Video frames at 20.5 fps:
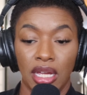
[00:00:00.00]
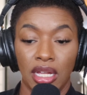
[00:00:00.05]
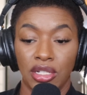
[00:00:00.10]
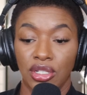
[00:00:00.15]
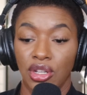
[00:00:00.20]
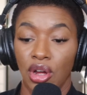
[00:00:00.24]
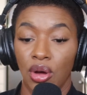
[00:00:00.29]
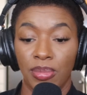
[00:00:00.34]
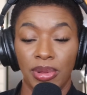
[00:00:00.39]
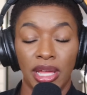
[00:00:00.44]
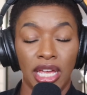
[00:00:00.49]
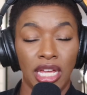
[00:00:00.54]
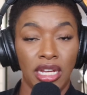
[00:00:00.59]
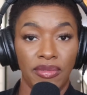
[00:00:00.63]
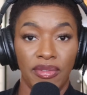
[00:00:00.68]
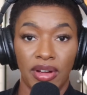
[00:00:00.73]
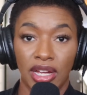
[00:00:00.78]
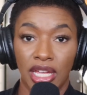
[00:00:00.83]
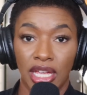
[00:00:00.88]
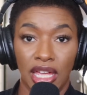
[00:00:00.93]
Don't play any
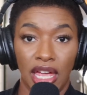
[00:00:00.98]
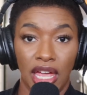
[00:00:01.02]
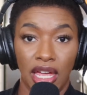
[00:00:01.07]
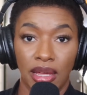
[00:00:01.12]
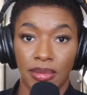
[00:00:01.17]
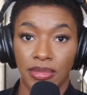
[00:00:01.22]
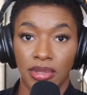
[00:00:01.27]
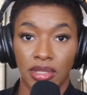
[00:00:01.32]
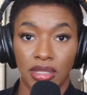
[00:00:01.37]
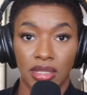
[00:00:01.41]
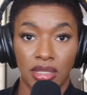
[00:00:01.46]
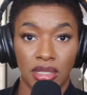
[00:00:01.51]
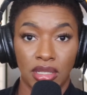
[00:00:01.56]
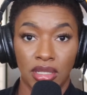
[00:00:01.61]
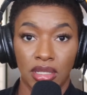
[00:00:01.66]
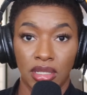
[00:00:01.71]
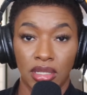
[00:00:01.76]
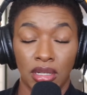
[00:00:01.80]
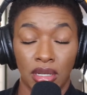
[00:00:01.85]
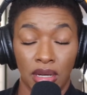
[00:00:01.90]
fucking games.
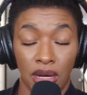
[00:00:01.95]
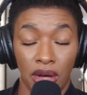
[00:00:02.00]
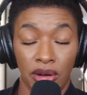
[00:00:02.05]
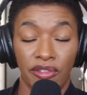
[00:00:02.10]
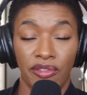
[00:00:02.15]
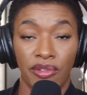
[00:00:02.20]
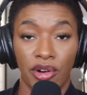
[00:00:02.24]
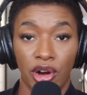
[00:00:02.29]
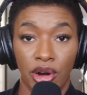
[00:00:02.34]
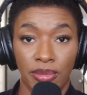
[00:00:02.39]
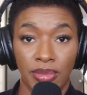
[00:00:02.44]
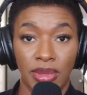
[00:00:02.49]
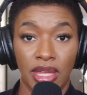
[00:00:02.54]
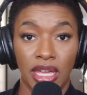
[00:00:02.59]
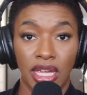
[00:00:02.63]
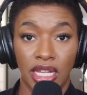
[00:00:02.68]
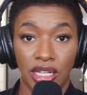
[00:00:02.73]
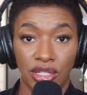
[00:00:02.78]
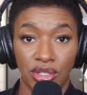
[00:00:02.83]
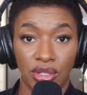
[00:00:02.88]
Affirm that
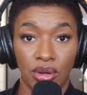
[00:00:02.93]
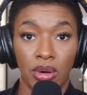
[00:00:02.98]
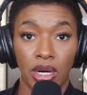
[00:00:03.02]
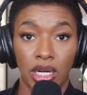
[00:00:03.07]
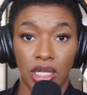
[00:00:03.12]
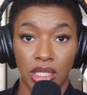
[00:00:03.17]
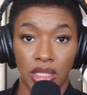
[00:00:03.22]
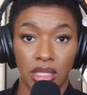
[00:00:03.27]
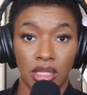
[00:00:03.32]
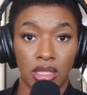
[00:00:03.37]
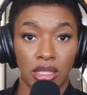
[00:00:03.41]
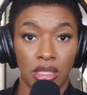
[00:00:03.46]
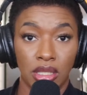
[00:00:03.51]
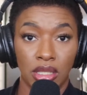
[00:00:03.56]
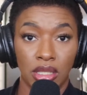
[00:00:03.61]
he's yours